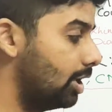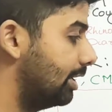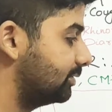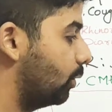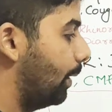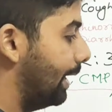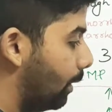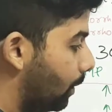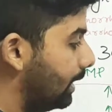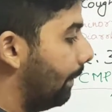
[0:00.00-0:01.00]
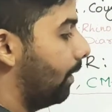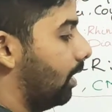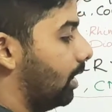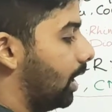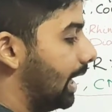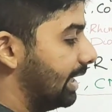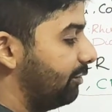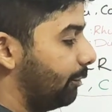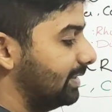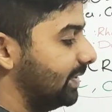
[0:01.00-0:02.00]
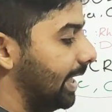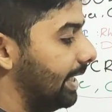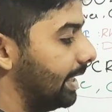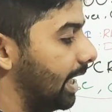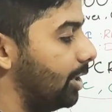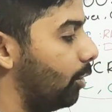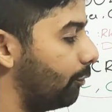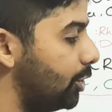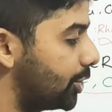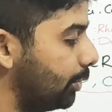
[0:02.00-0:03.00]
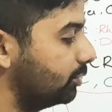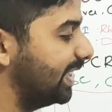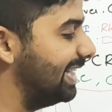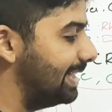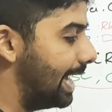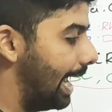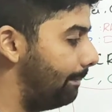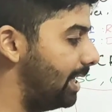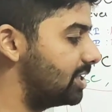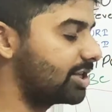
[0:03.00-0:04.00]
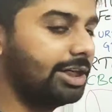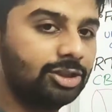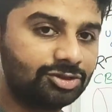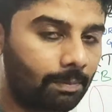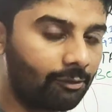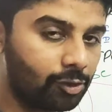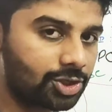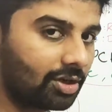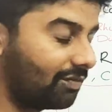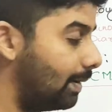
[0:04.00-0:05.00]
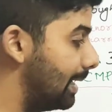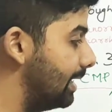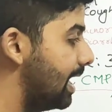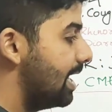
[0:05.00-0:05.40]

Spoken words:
So whenever the heart is facing any kind of issues, any damage, reduced perfusion of blood,